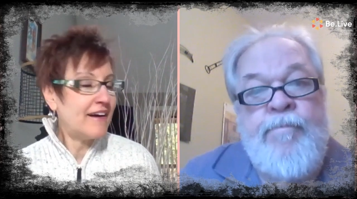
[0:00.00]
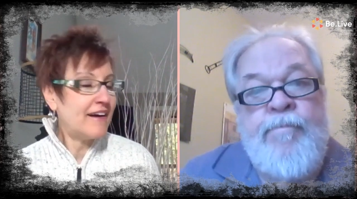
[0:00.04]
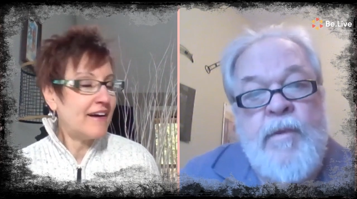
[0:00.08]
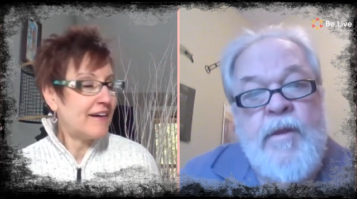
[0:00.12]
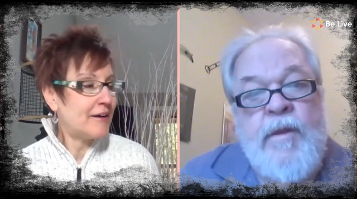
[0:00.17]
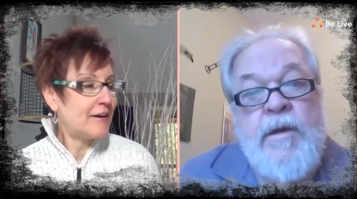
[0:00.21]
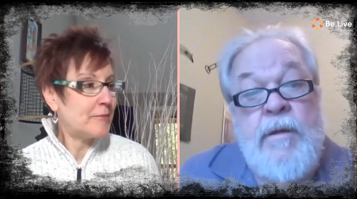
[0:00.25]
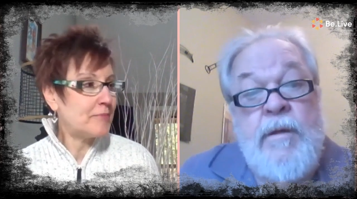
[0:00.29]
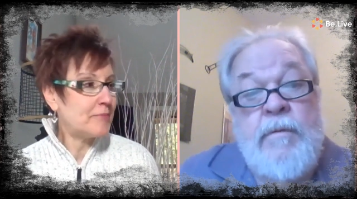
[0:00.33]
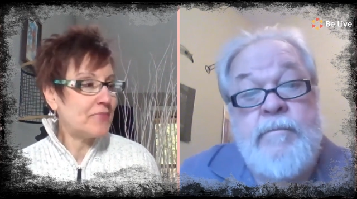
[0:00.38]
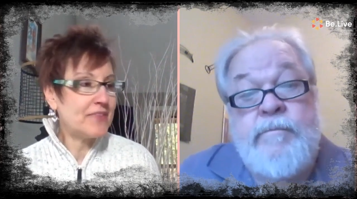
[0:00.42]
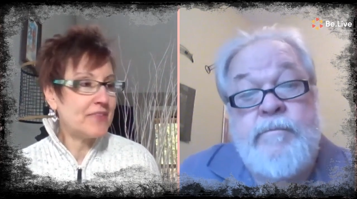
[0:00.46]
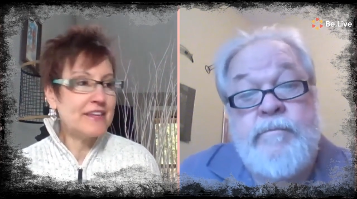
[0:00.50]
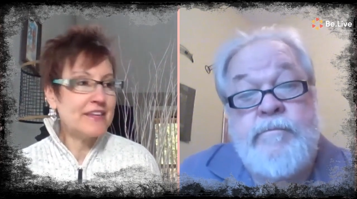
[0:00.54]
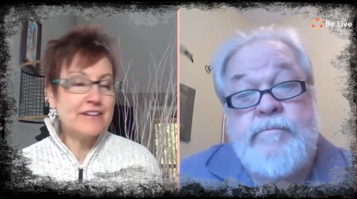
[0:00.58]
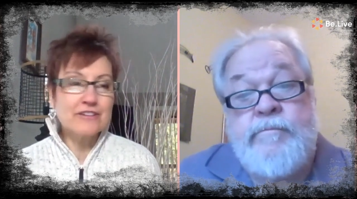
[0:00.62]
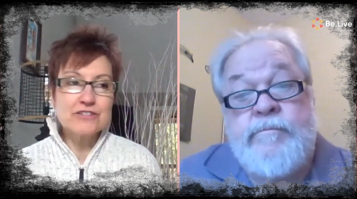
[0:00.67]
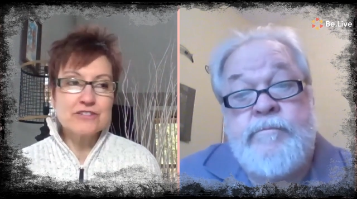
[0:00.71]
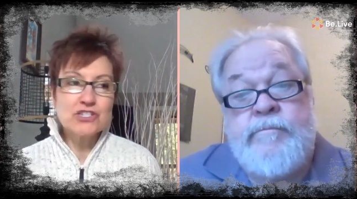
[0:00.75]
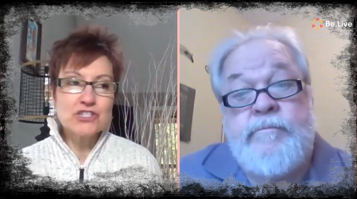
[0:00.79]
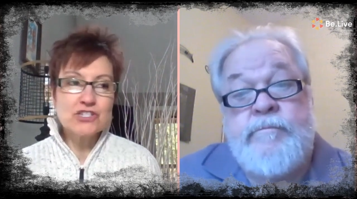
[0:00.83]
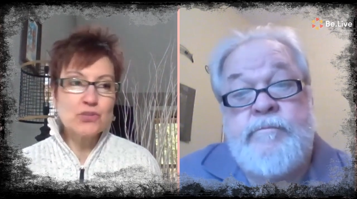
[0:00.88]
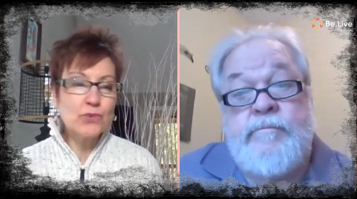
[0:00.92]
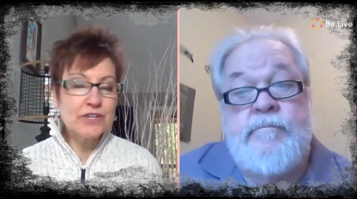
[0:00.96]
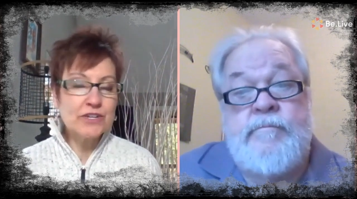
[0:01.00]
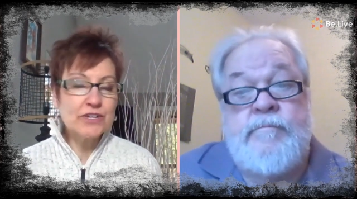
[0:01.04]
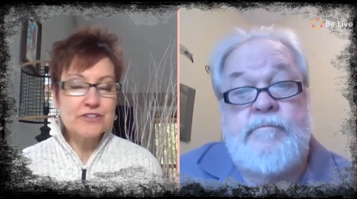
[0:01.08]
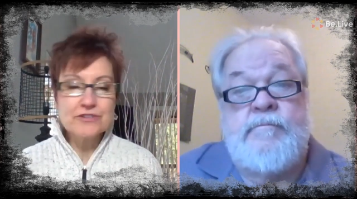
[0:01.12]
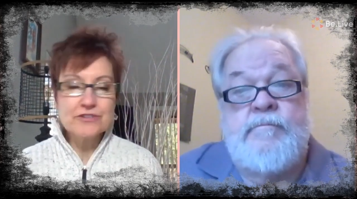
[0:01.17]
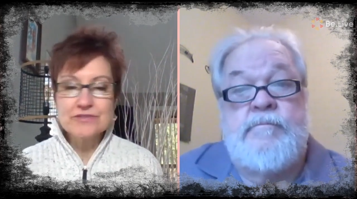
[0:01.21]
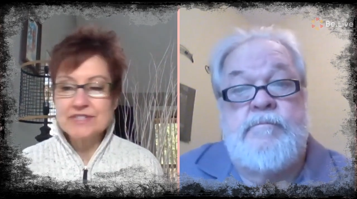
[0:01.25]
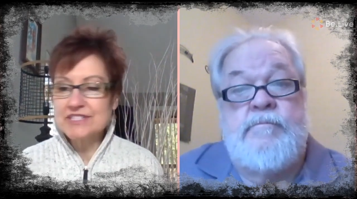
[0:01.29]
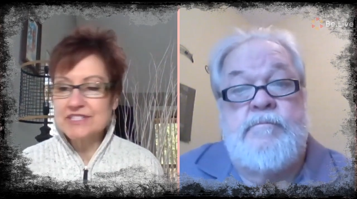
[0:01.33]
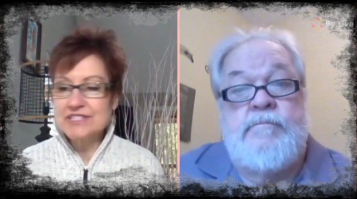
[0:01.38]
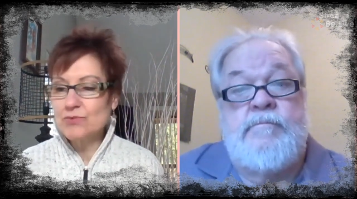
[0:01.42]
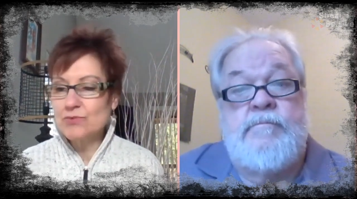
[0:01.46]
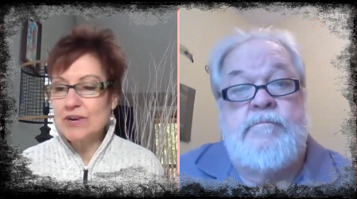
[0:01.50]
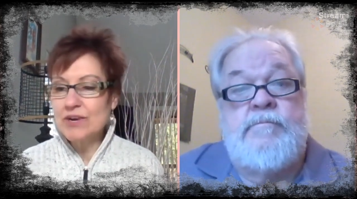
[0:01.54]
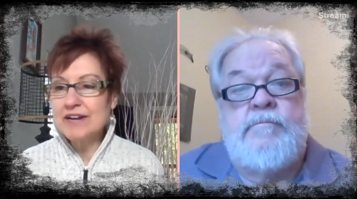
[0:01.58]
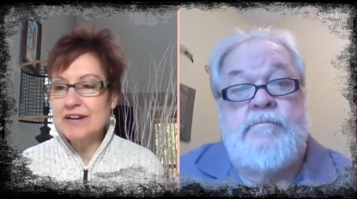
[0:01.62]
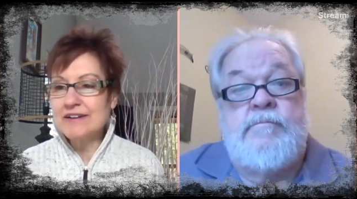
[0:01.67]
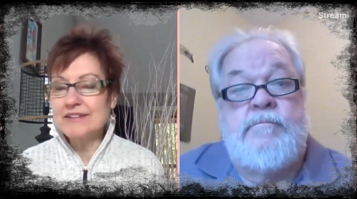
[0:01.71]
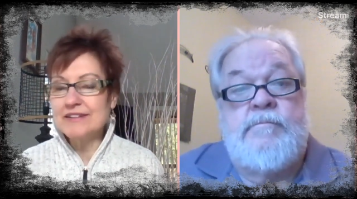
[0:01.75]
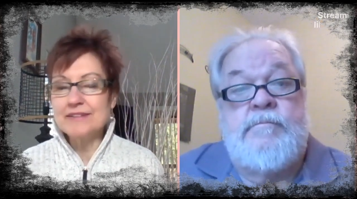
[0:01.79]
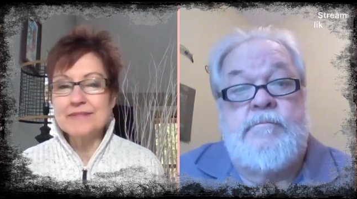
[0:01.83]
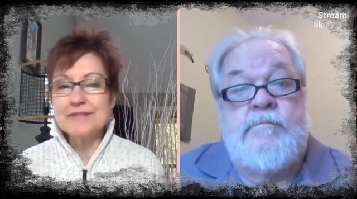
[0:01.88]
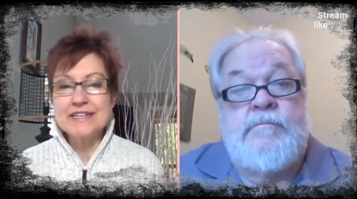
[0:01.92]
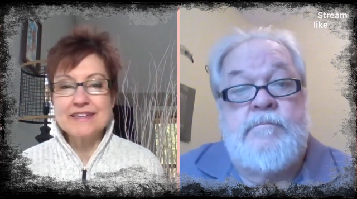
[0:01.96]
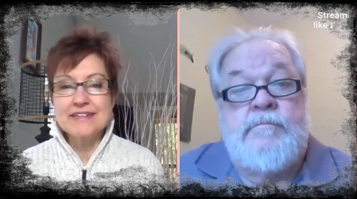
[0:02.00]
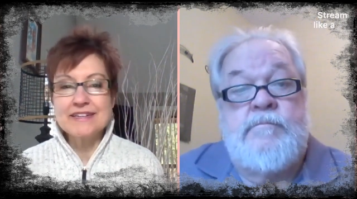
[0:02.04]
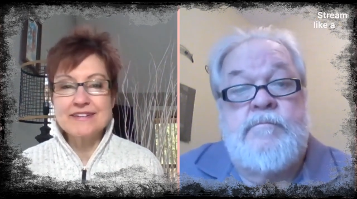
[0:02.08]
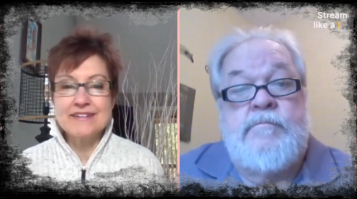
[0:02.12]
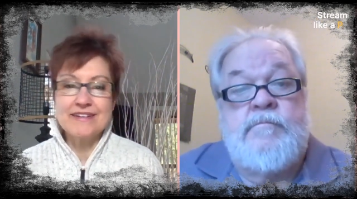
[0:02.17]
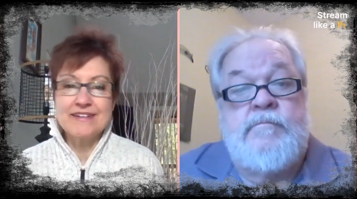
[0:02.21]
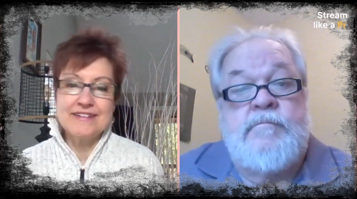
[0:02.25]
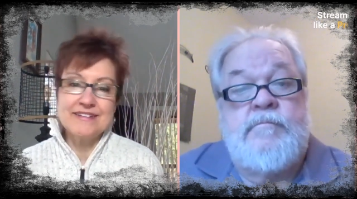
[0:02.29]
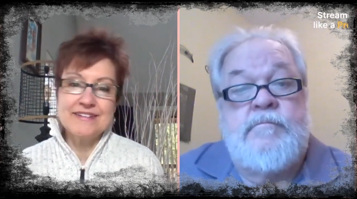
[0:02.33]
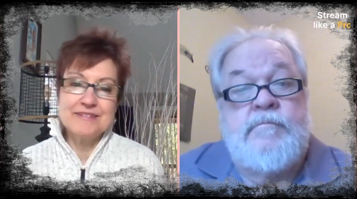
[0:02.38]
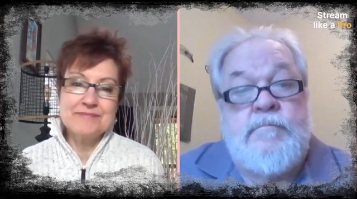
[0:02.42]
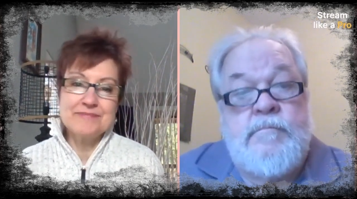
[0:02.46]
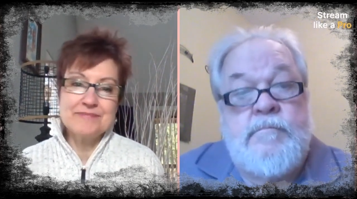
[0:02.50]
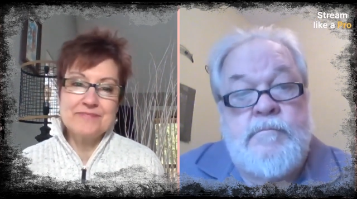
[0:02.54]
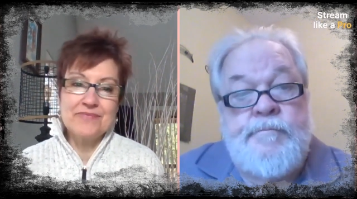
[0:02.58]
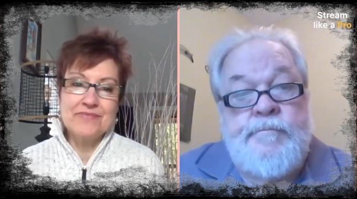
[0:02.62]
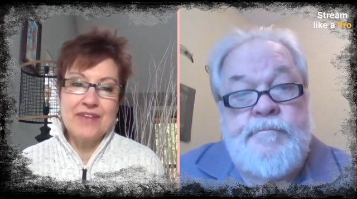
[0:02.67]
Speaker 1: um, yeah. you know, Twitter as well. I mean, uh,